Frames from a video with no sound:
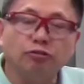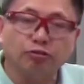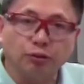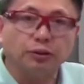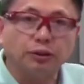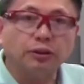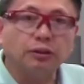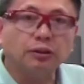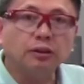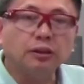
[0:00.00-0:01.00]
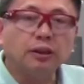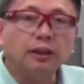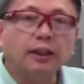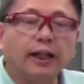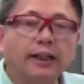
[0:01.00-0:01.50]
first,
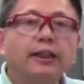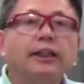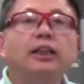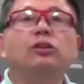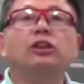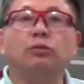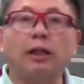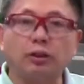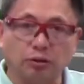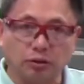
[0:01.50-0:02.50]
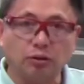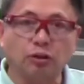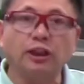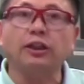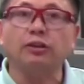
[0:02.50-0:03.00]
and then let your instructor to
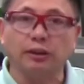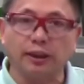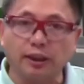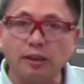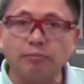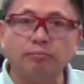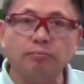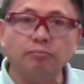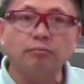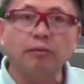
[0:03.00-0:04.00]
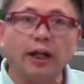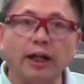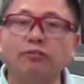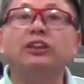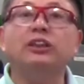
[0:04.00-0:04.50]
check your data.
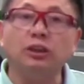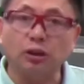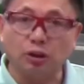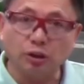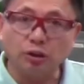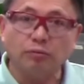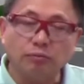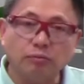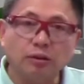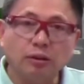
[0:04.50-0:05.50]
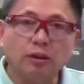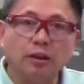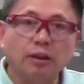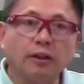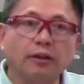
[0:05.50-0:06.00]
Everything's good.
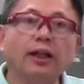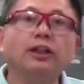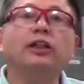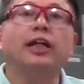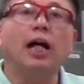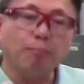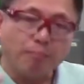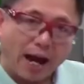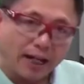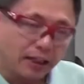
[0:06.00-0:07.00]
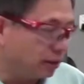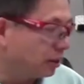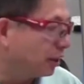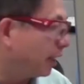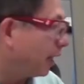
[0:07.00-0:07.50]
Then you can come back,
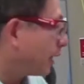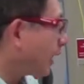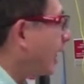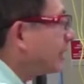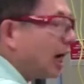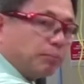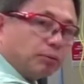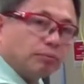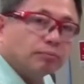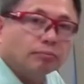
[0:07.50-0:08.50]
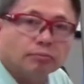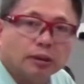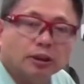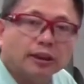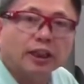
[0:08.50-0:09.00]
tidy up
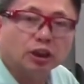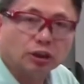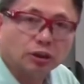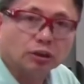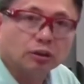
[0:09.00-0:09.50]
the stations.